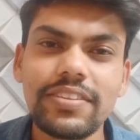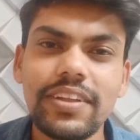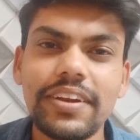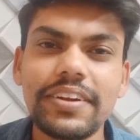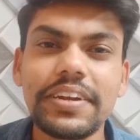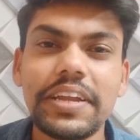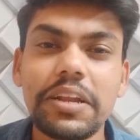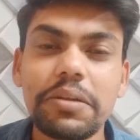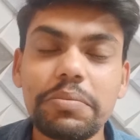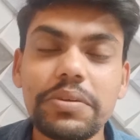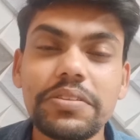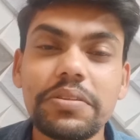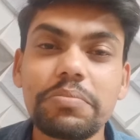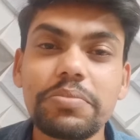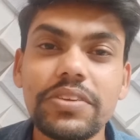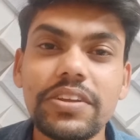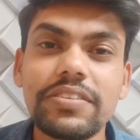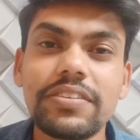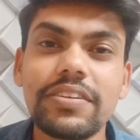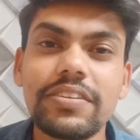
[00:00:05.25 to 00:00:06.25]
that tell me
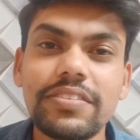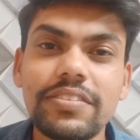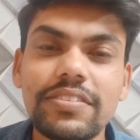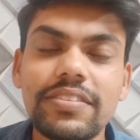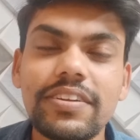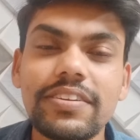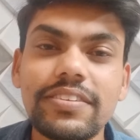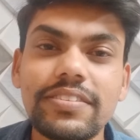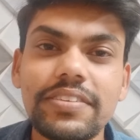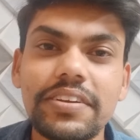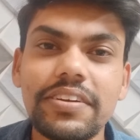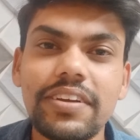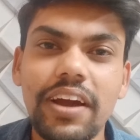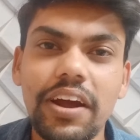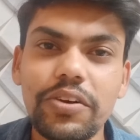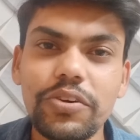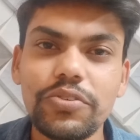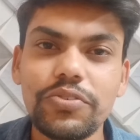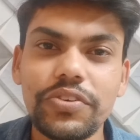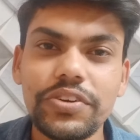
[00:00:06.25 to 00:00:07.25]
some changes in the recent
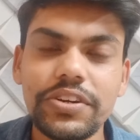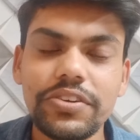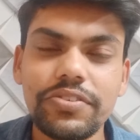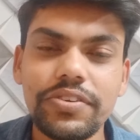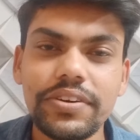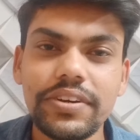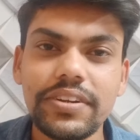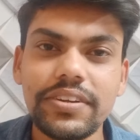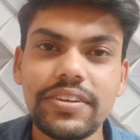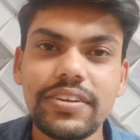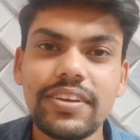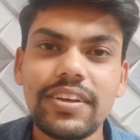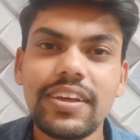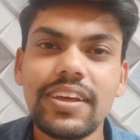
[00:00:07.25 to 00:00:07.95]
CARO 2020.